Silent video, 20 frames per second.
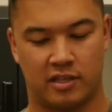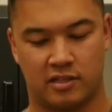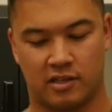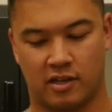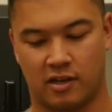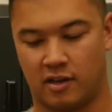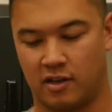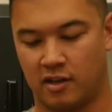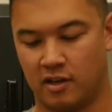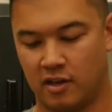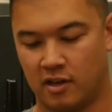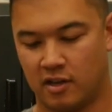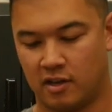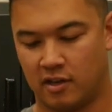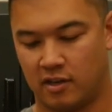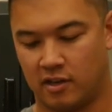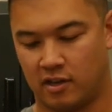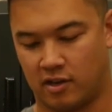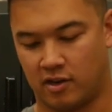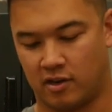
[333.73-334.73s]
So,
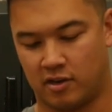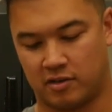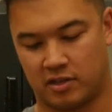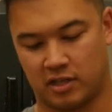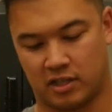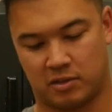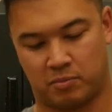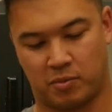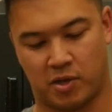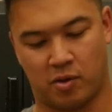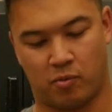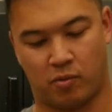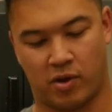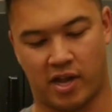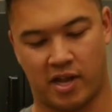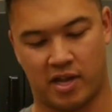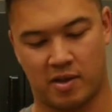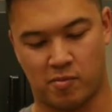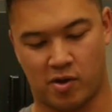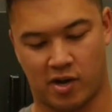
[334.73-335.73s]
you know, just be
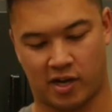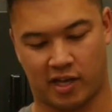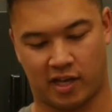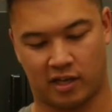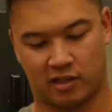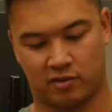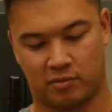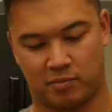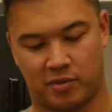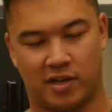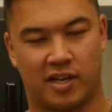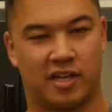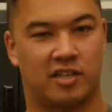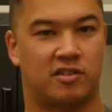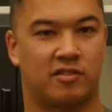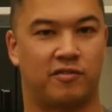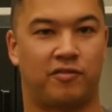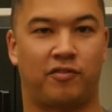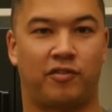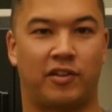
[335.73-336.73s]
aware you might get a little bit
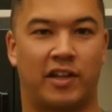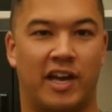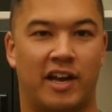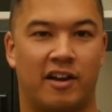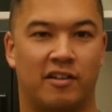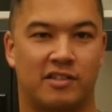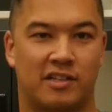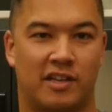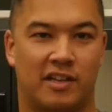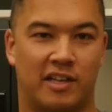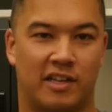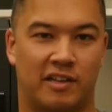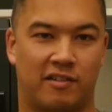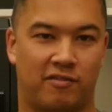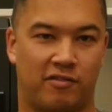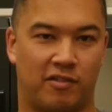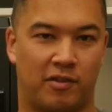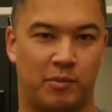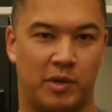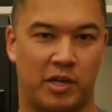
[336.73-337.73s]
extra flare or something
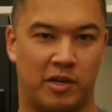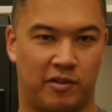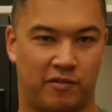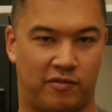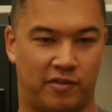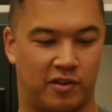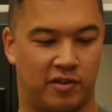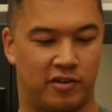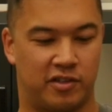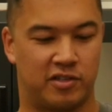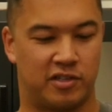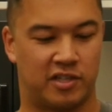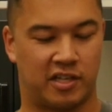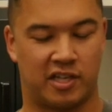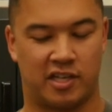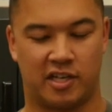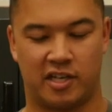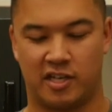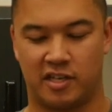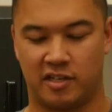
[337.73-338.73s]
from it if you're using
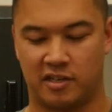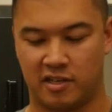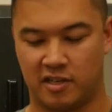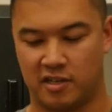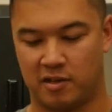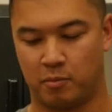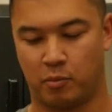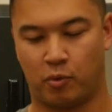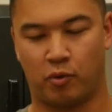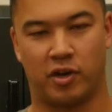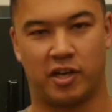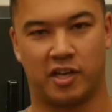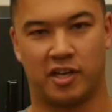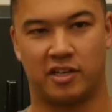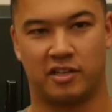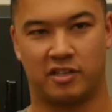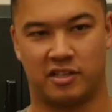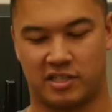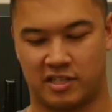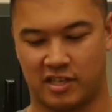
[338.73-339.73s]
it in pointing it
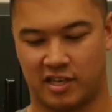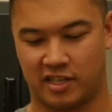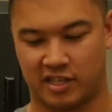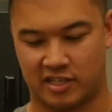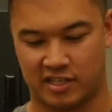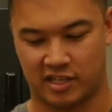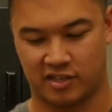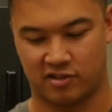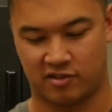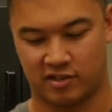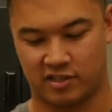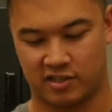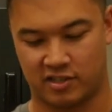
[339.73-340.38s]
into the sun, etc.